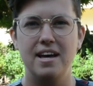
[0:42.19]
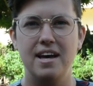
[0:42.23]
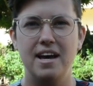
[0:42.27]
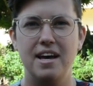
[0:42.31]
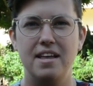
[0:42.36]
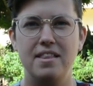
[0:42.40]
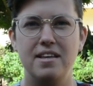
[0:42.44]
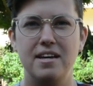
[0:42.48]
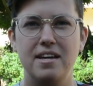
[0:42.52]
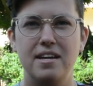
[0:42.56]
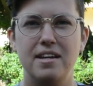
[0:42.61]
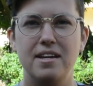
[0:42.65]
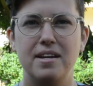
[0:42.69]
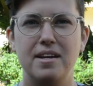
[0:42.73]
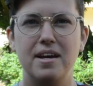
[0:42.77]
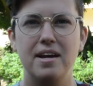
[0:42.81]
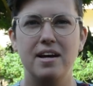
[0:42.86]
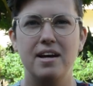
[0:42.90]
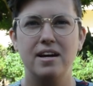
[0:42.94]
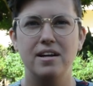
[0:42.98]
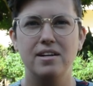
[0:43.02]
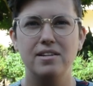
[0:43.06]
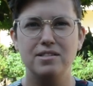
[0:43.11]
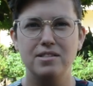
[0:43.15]
And then
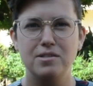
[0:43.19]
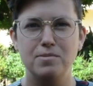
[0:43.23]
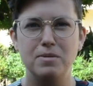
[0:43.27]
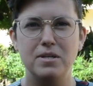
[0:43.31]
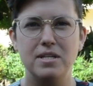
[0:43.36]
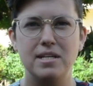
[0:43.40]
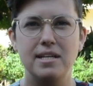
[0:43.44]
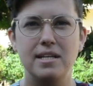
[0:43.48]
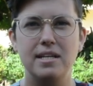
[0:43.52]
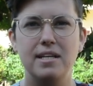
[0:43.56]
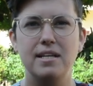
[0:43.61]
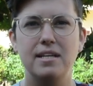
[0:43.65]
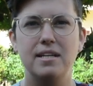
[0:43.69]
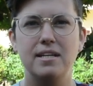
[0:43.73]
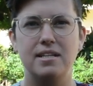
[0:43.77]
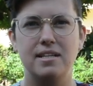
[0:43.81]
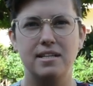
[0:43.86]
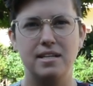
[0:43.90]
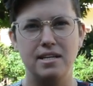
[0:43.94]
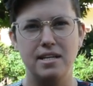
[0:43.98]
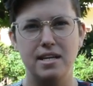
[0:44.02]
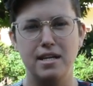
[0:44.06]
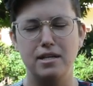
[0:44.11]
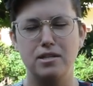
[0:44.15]
ultimately, it
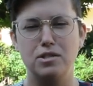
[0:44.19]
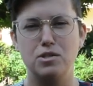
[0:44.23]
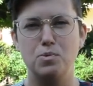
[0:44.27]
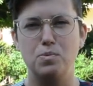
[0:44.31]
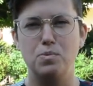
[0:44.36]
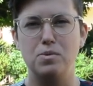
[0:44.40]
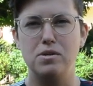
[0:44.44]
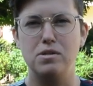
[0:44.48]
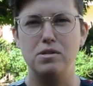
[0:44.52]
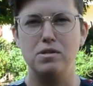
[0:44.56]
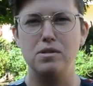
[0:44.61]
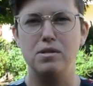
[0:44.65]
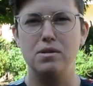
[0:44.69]
connects with